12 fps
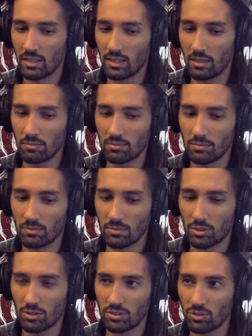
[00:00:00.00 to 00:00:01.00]

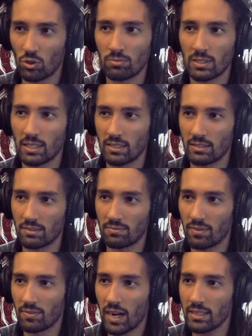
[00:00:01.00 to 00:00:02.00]
So it's normalized. The
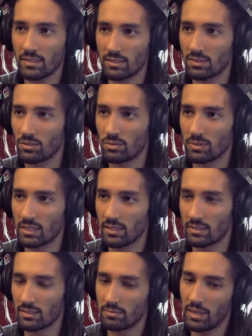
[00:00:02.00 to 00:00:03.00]
violence is normalized
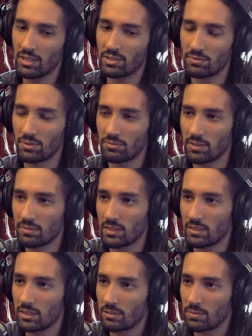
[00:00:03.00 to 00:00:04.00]
because imagine for
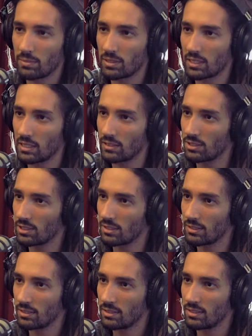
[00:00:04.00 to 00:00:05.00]
15 years people killed each
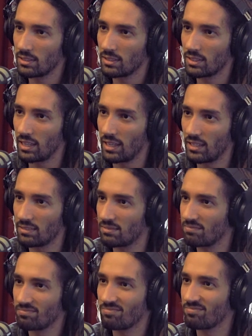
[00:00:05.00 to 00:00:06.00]
other and
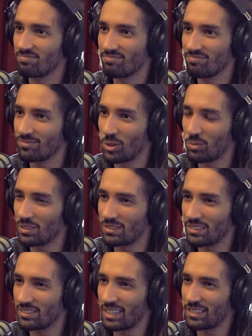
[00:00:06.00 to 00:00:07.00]
no one
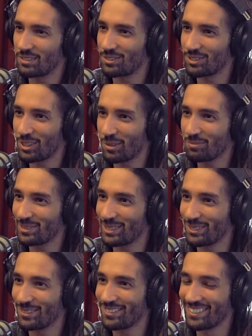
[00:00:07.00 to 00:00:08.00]
decided to stop,
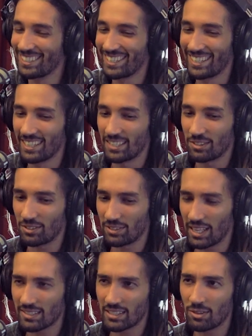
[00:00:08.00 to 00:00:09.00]
So
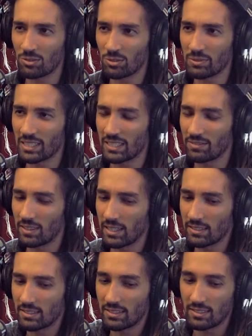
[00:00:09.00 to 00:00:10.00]
that's how normalized
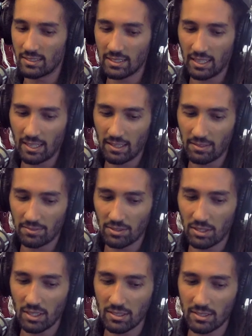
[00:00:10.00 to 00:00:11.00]
violence is. And
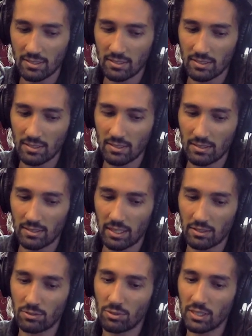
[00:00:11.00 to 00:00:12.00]
for us,
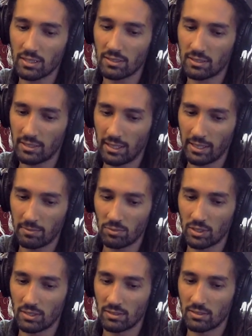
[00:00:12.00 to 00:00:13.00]
like during the time
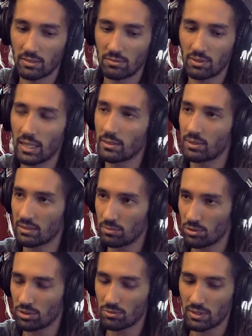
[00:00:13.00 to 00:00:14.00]
when the random
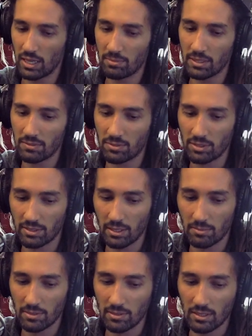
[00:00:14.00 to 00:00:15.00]
explosions were happening, for
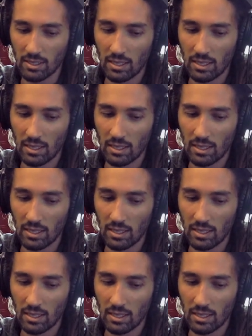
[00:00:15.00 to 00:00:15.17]
example,